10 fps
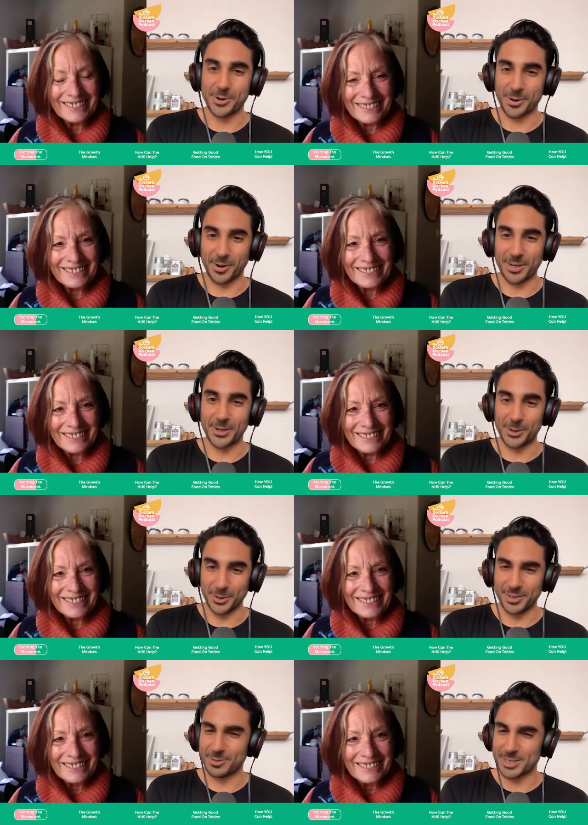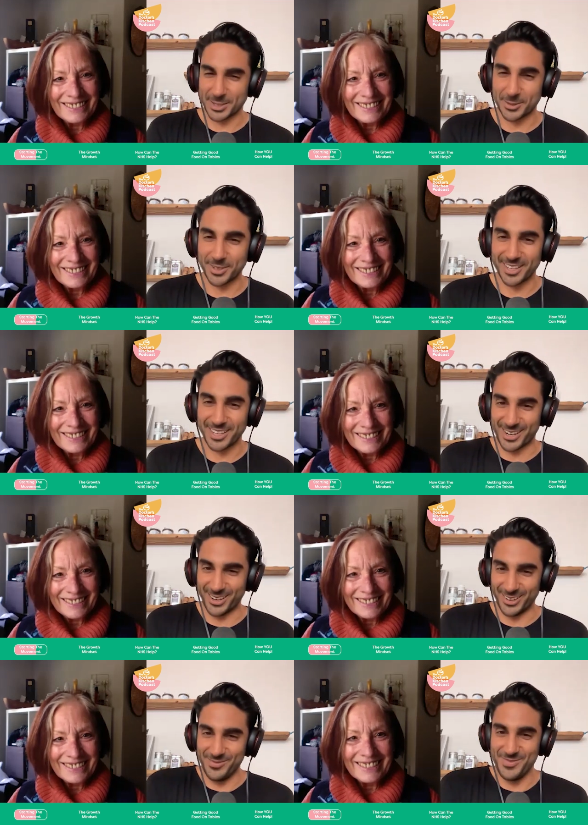Speaker 1: were growing corn. Was it corn on the
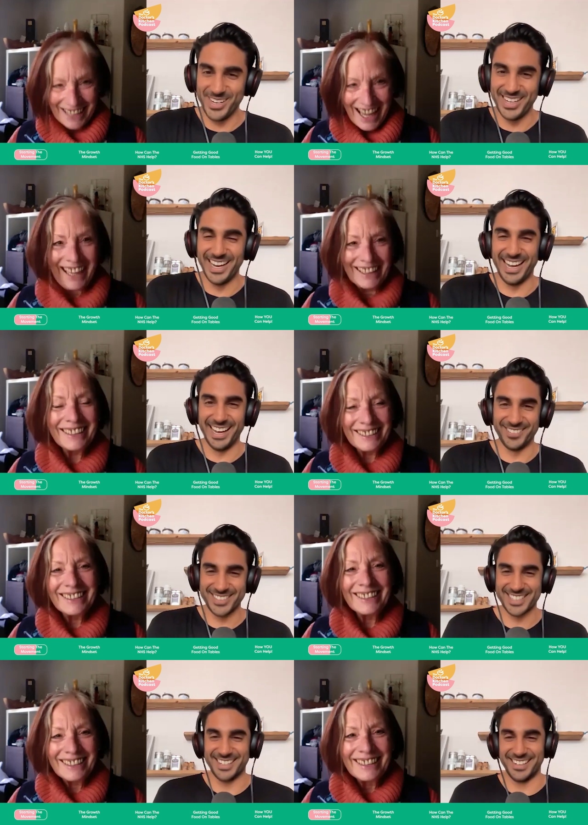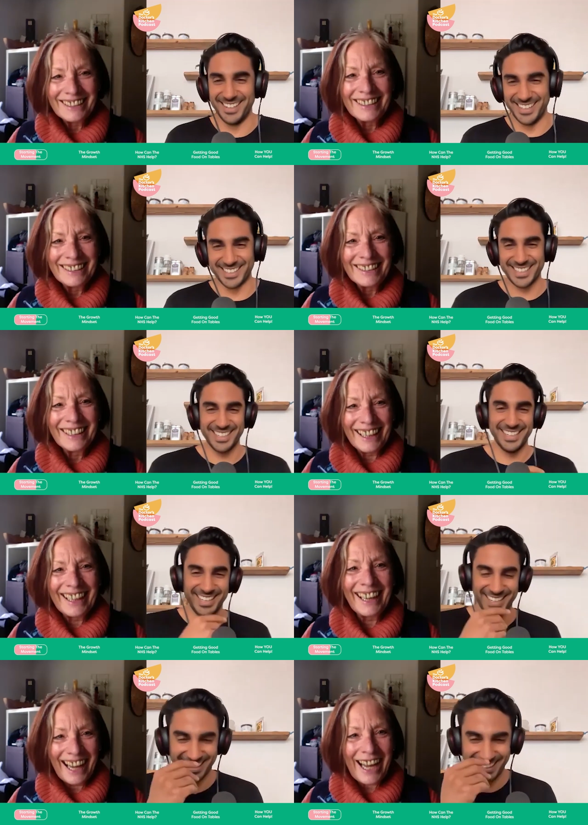cob?
Speaker 2: Yeah. Outside.
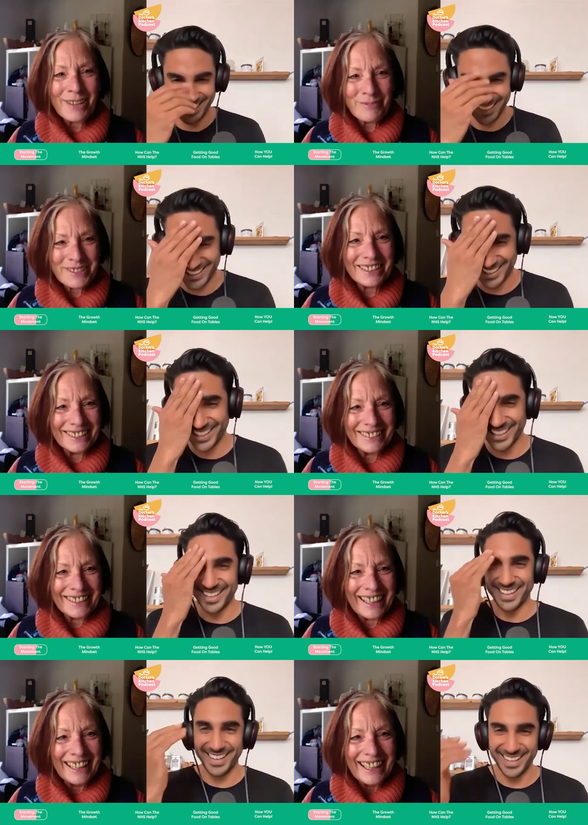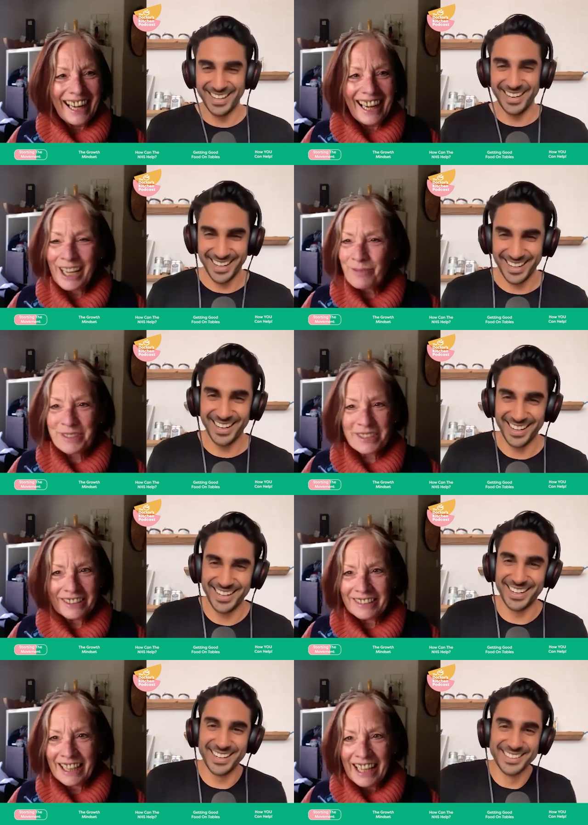Absolutely.
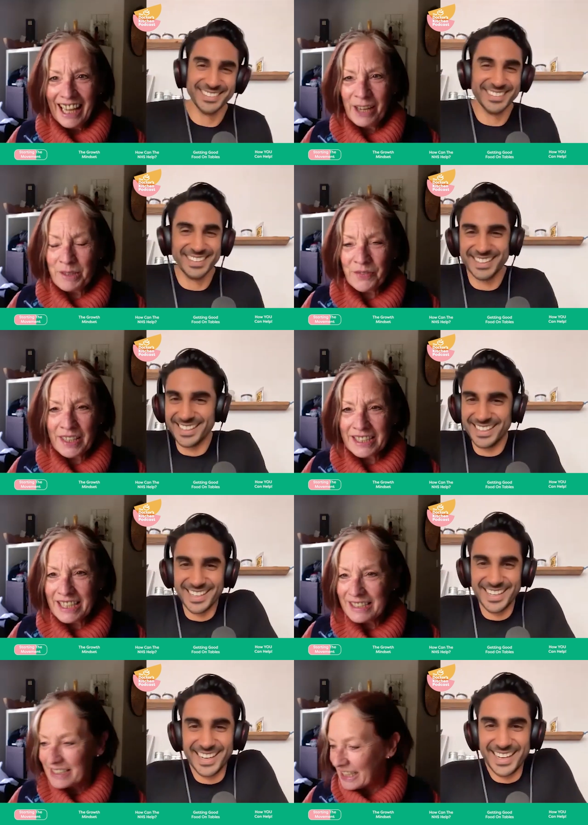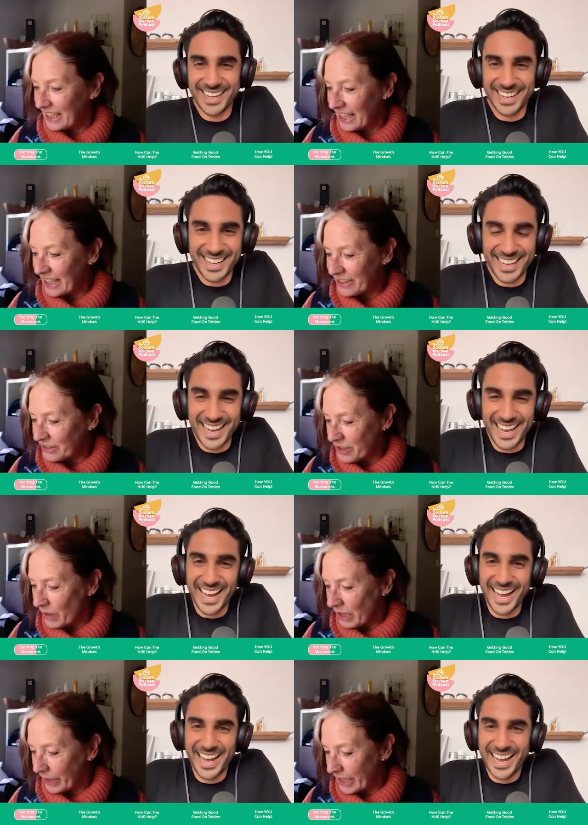Absolutely. It was fantastic. And I don't know why we